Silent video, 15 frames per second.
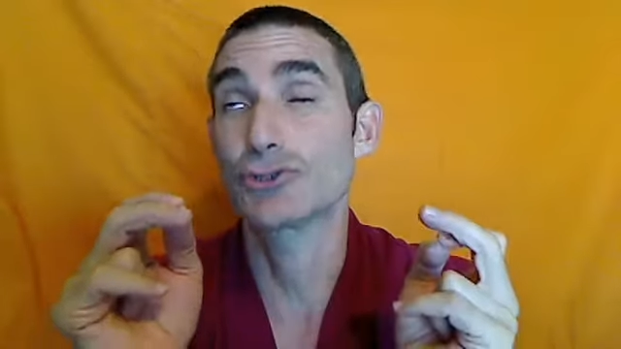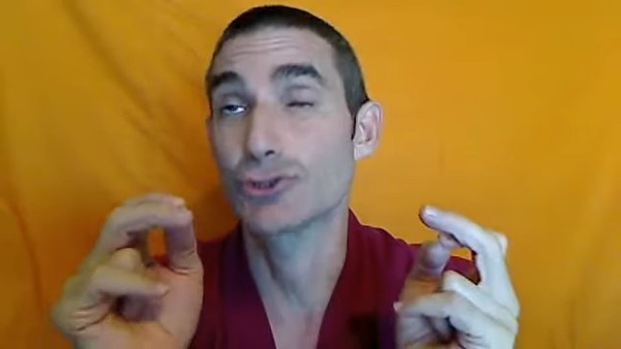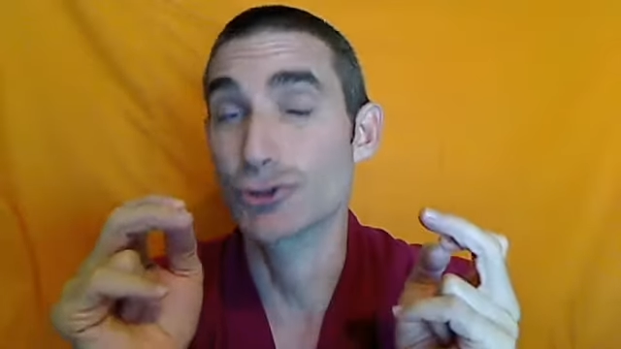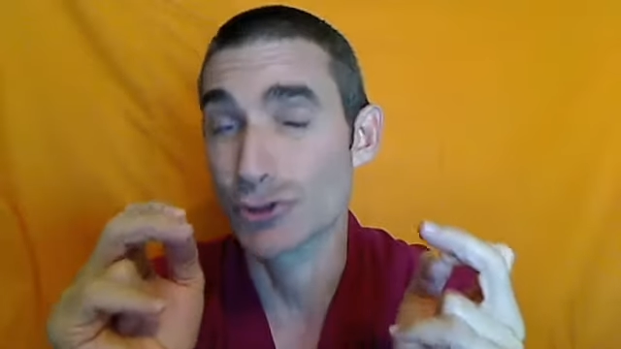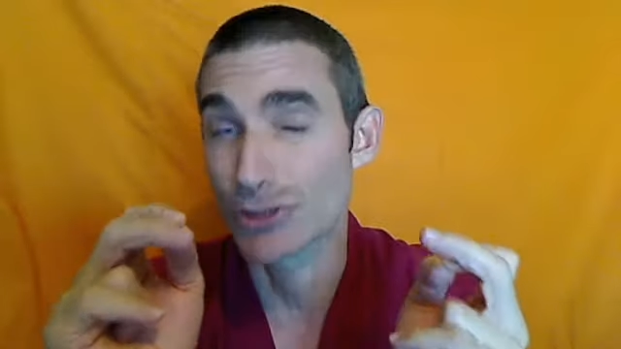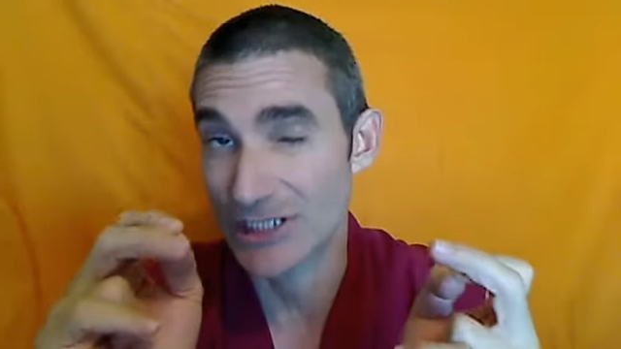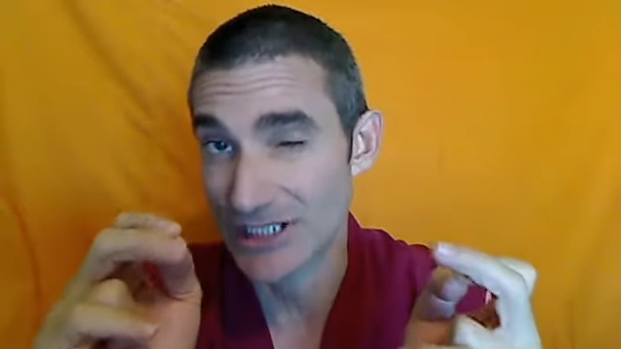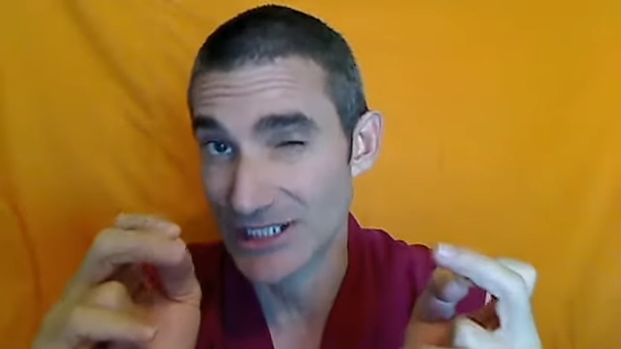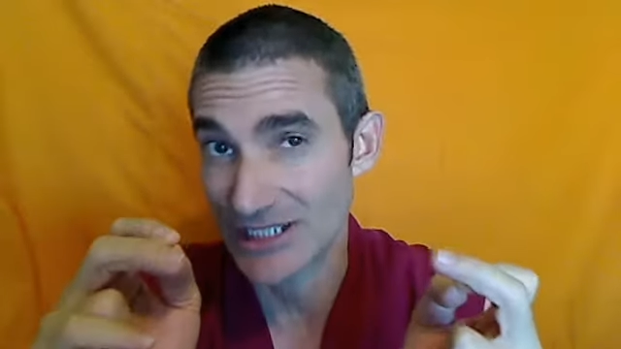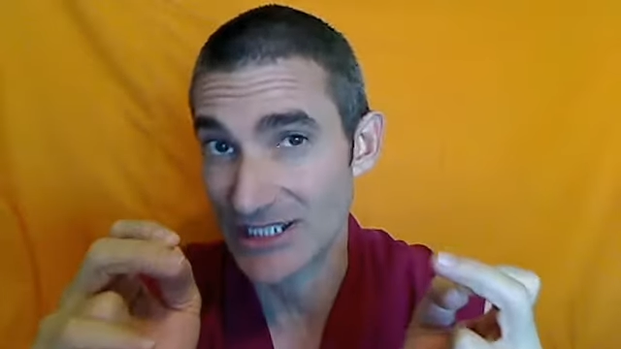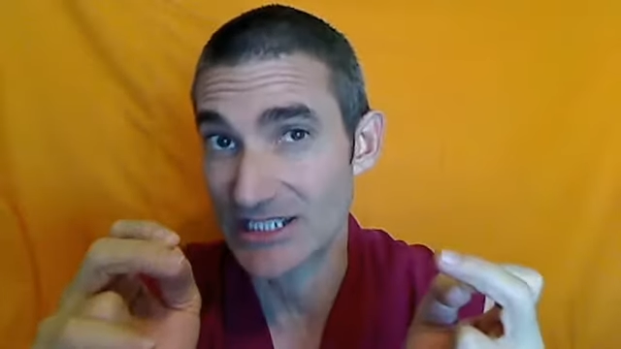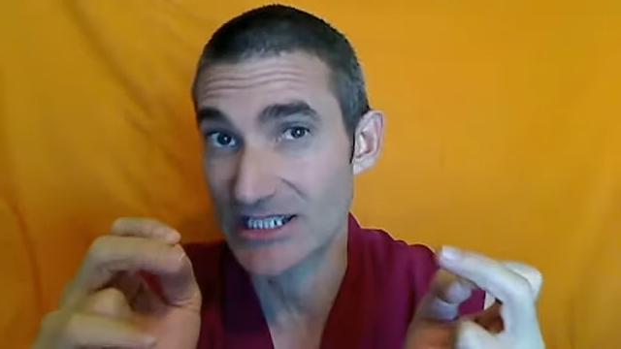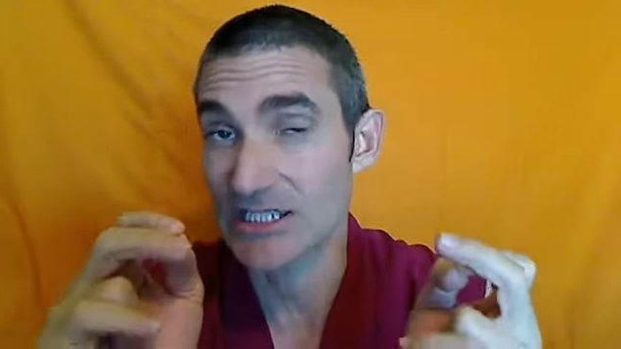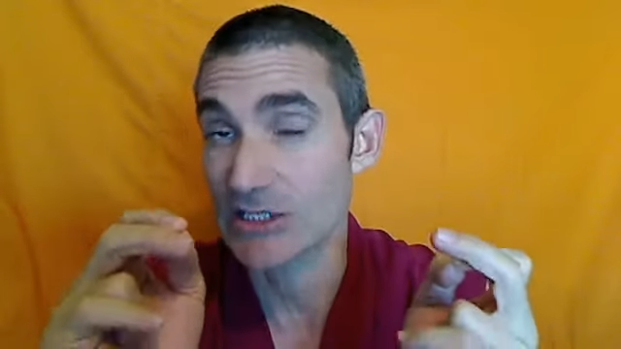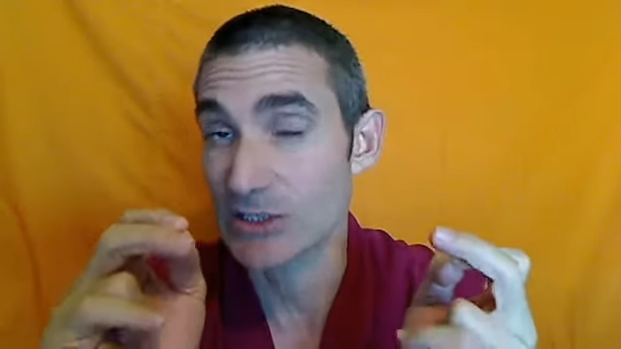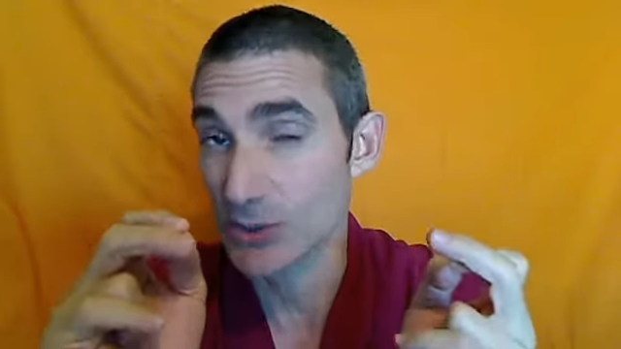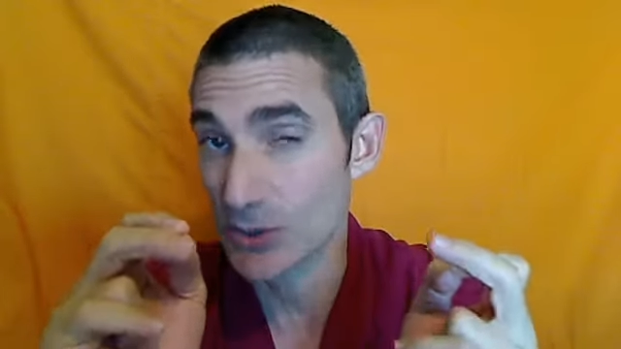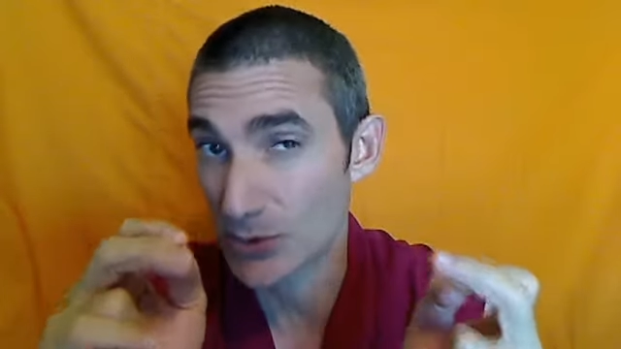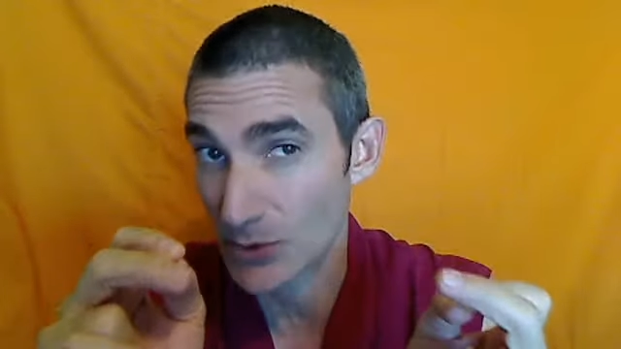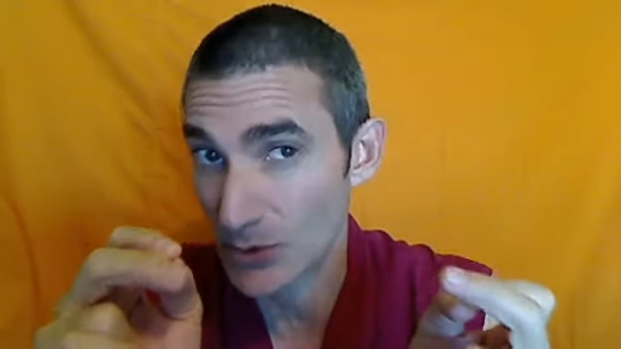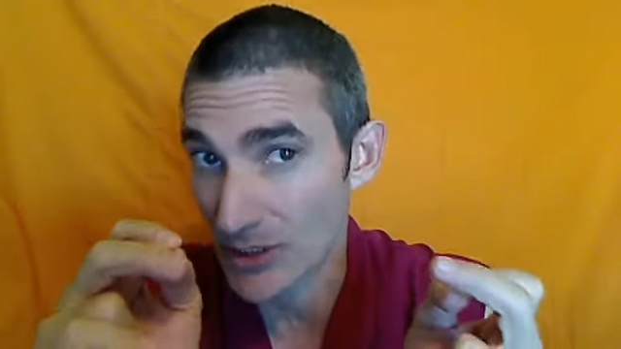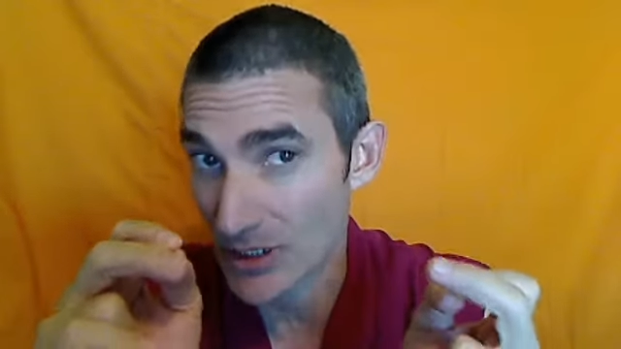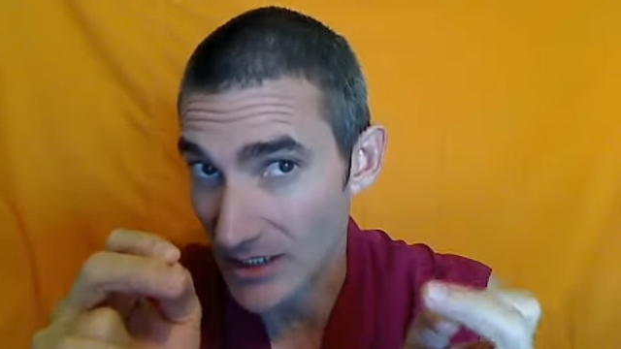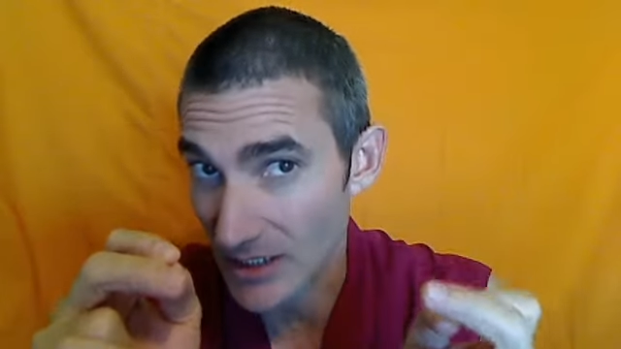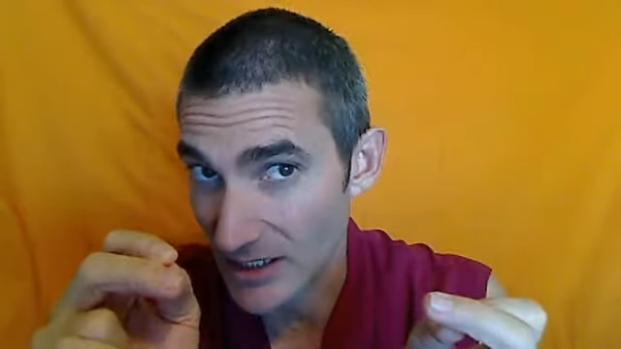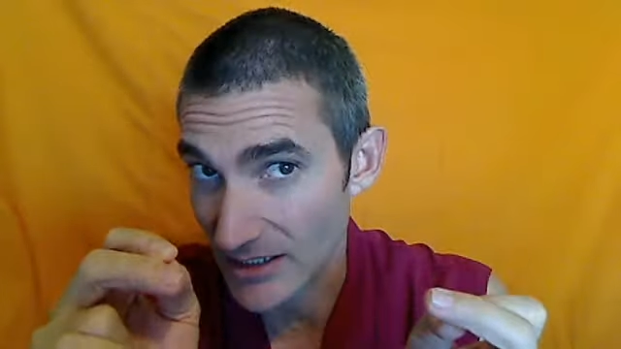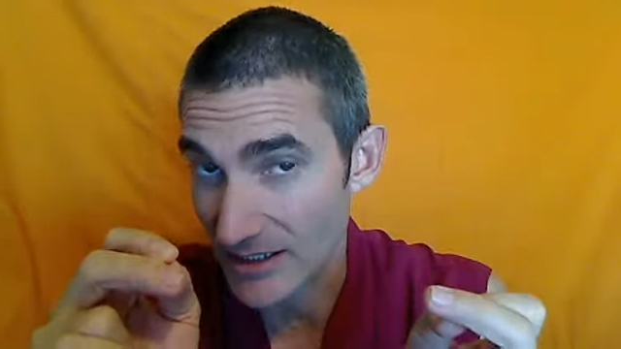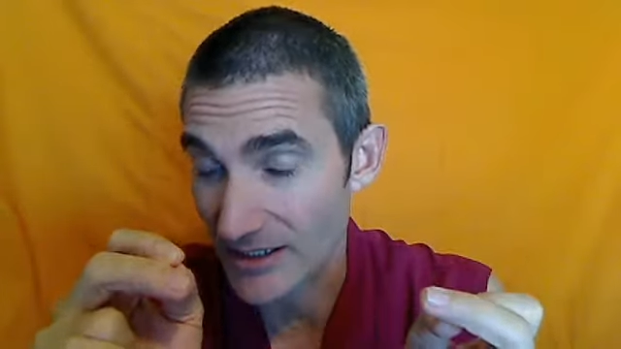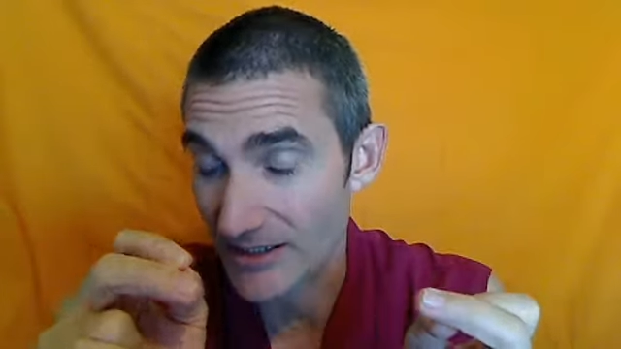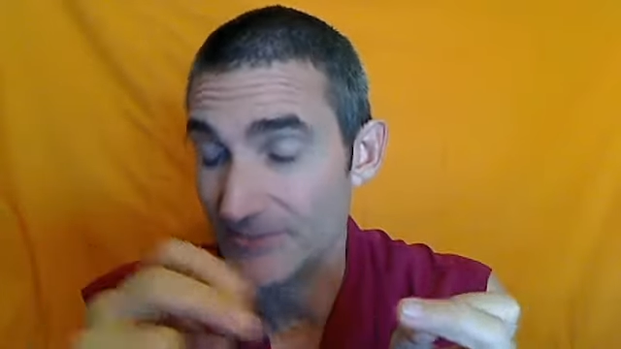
tree in your eye